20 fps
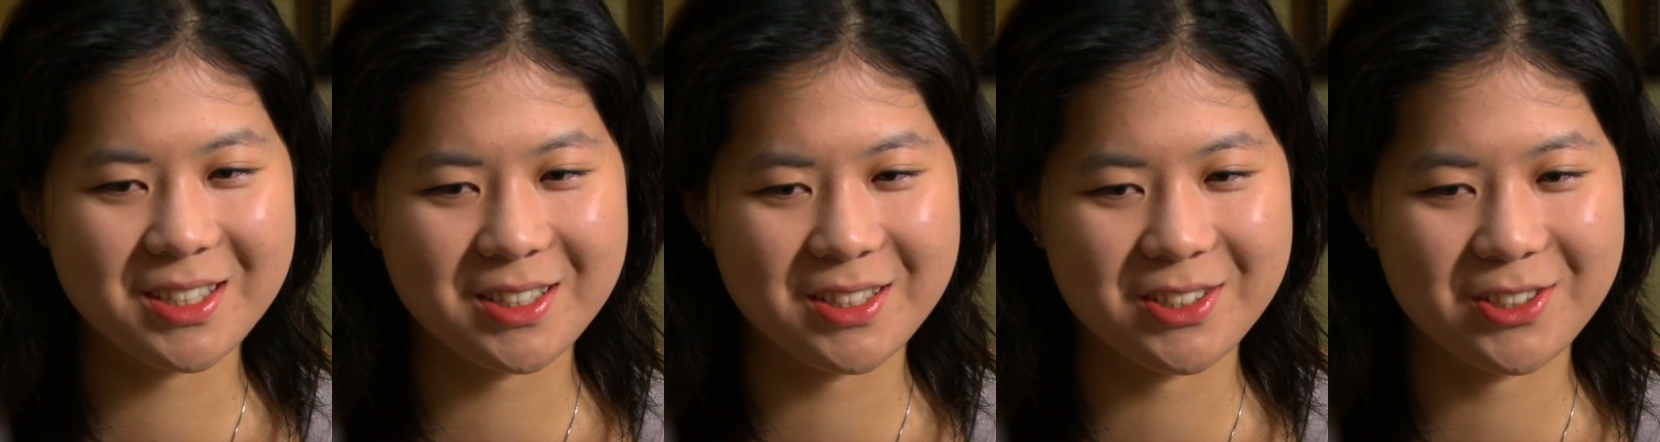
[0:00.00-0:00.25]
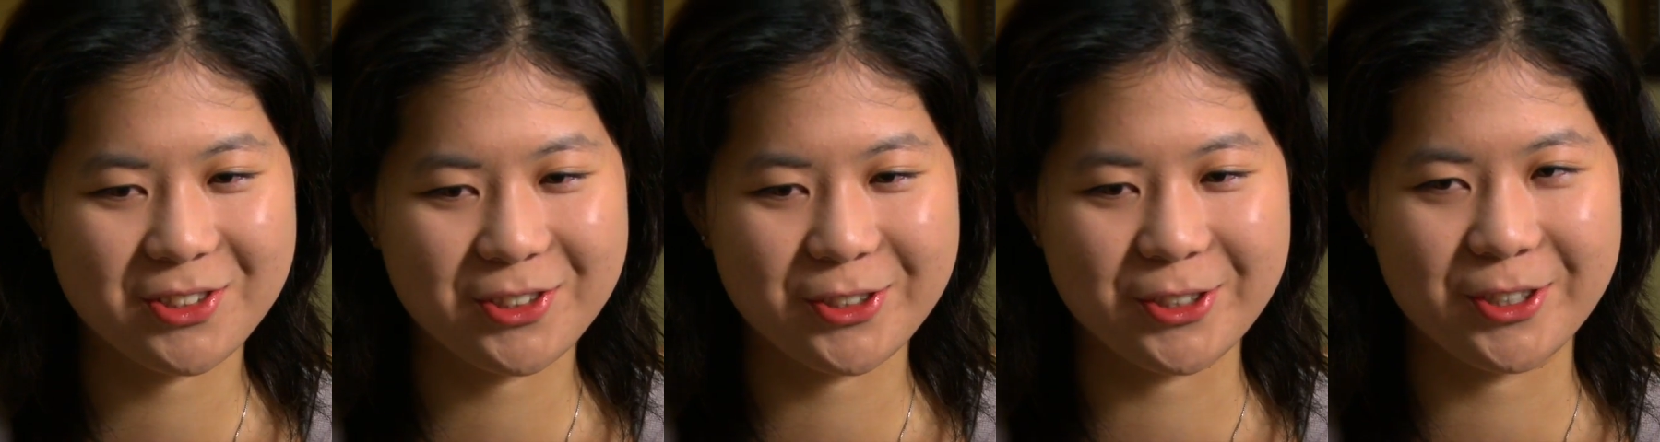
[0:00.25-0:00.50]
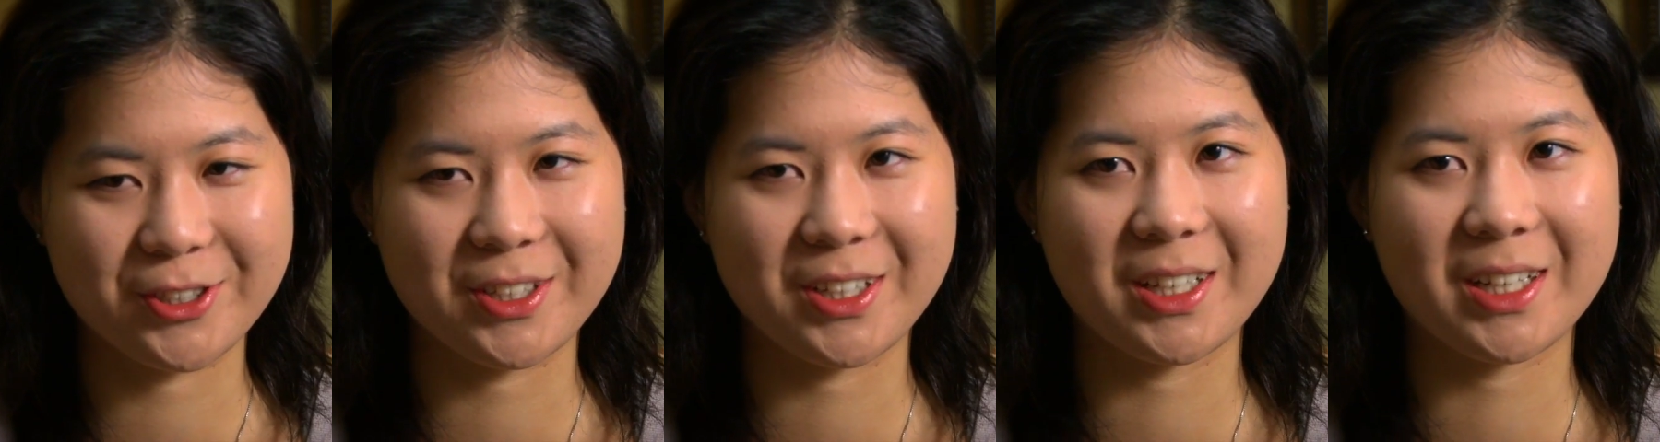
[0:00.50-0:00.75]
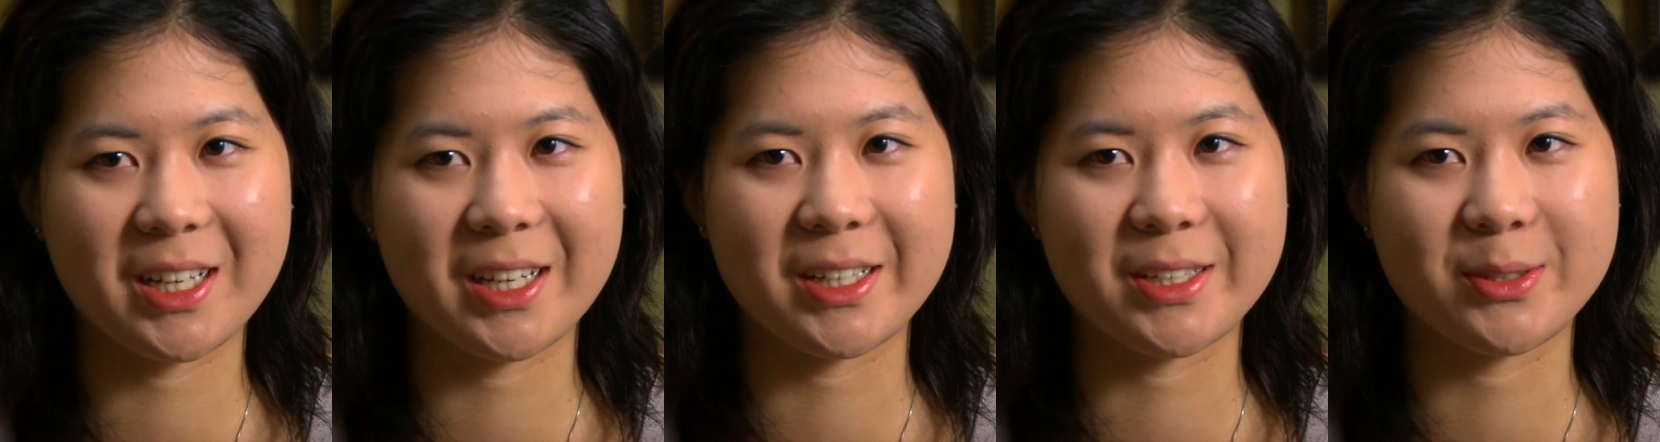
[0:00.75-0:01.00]
and this
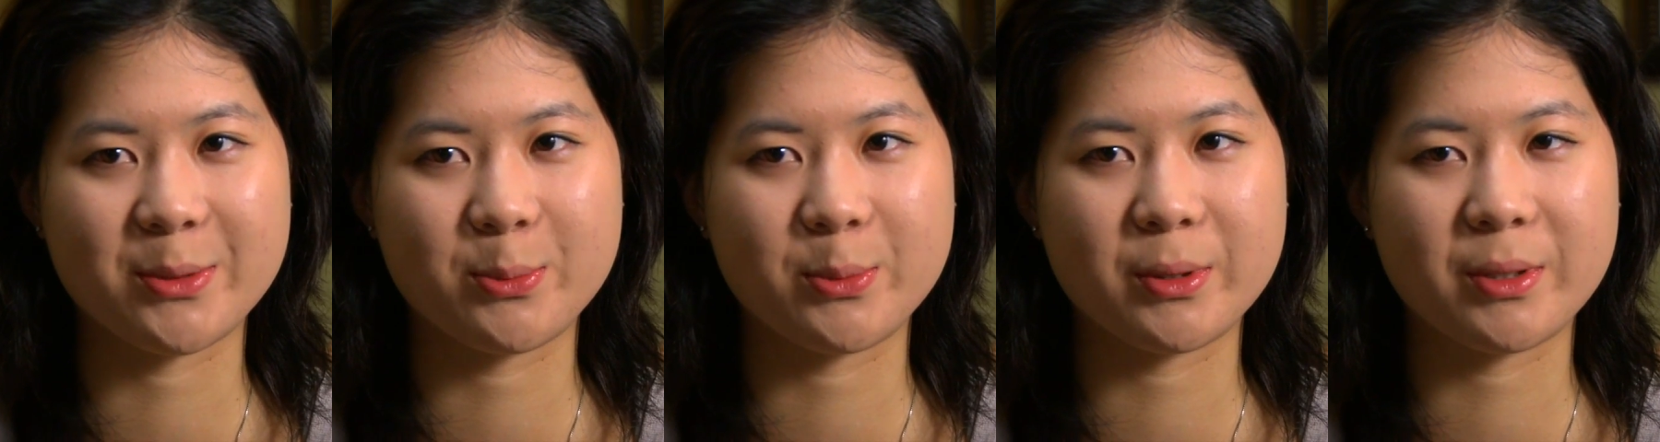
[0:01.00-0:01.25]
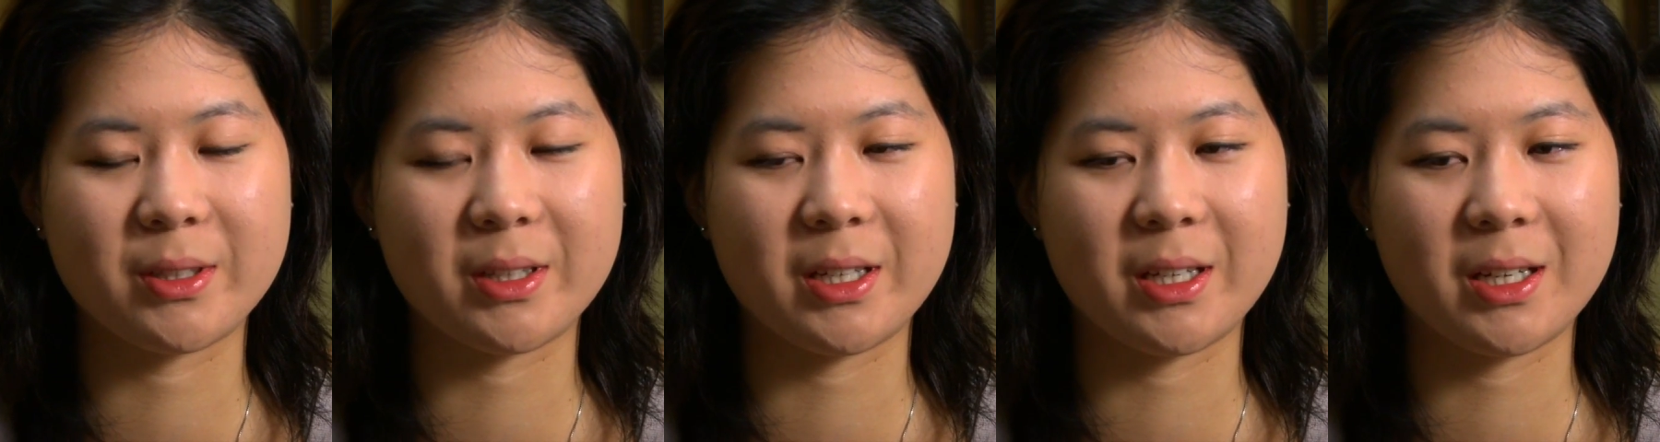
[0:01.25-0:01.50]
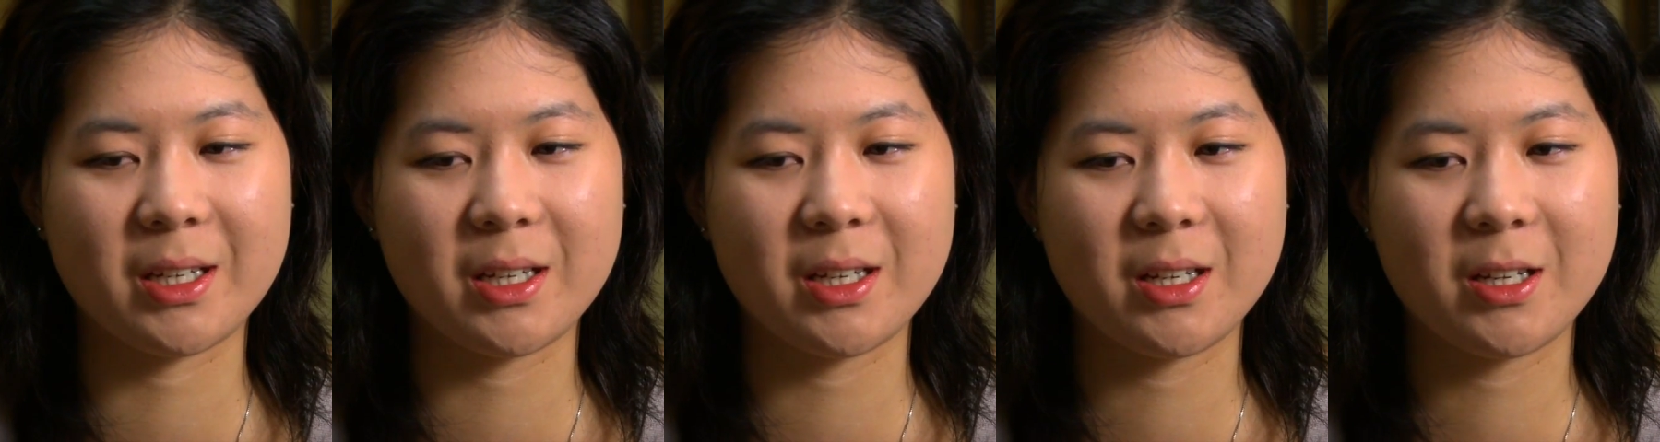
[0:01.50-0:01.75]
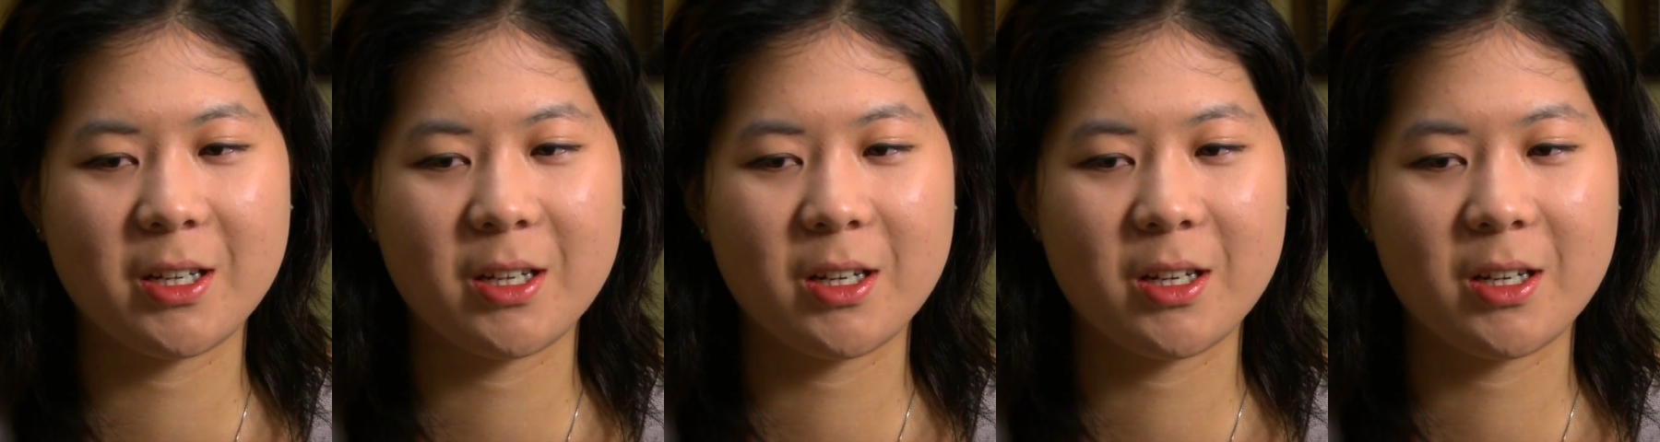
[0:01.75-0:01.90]
journey has really